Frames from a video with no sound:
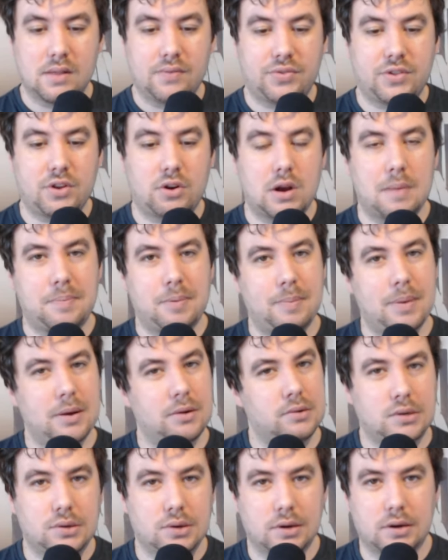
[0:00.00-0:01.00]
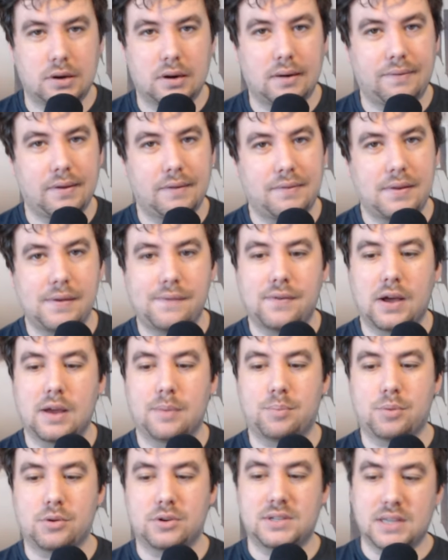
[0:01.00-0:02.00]
they're up about
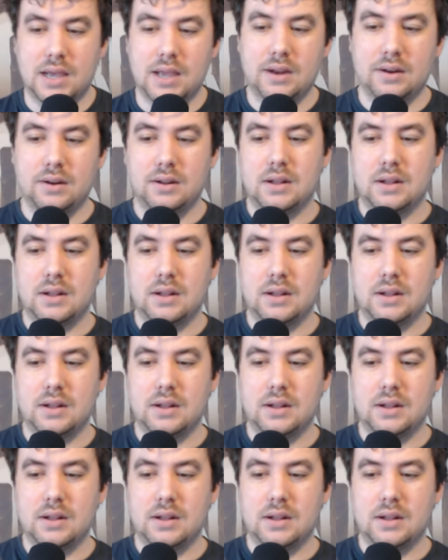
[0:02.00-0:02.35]
255%.